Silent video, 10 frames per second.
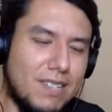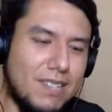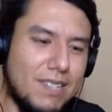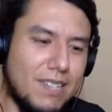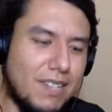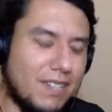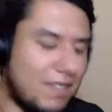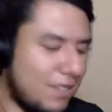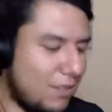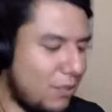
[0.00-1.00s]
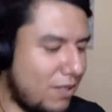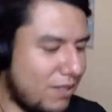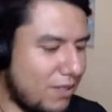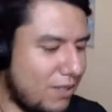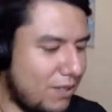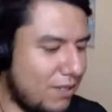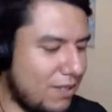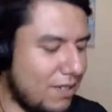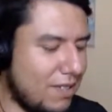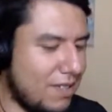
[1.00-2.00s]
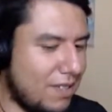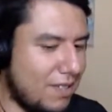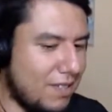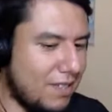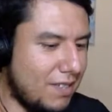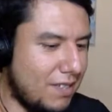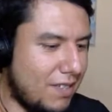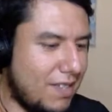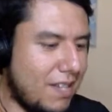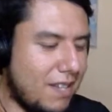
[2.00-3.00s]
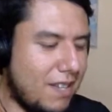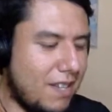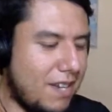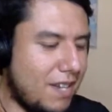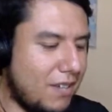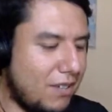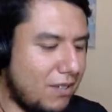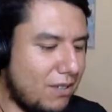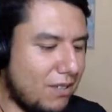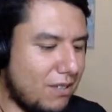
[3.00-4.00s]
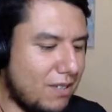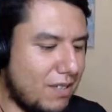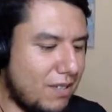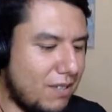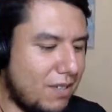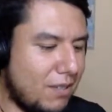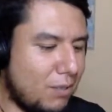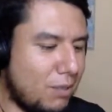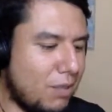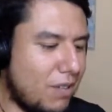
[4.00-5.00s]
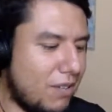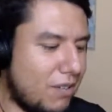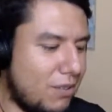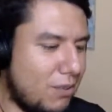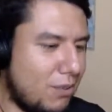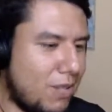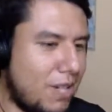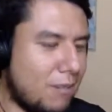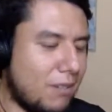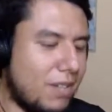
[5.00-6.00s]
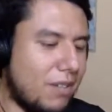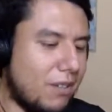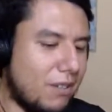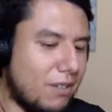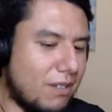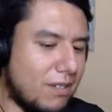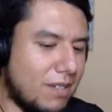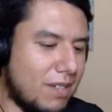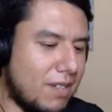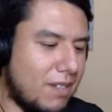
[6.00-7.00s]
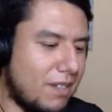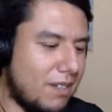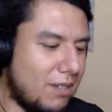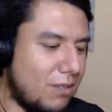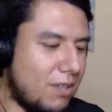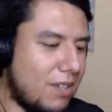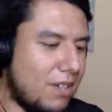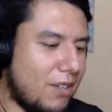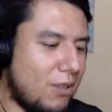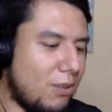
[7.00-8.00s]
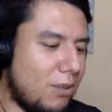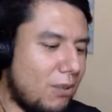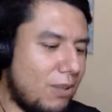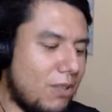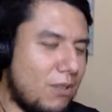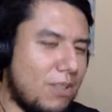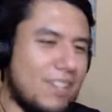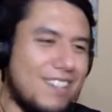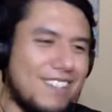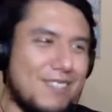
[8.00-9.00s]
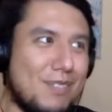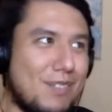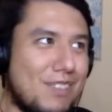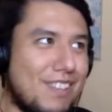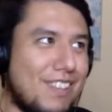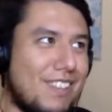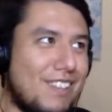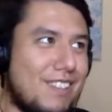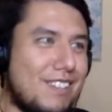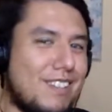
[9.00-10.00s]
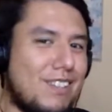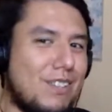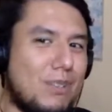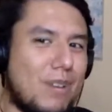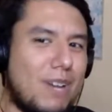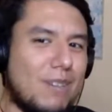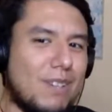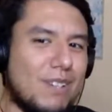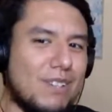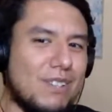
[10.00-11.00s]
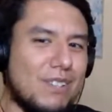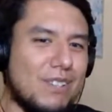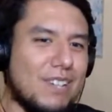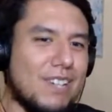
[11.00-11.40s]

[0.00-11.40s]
like what is it called? Like that anchor that everything would be grounded to came later because they were like, oh, what do we do with these? Like they said that they were having lunch and they're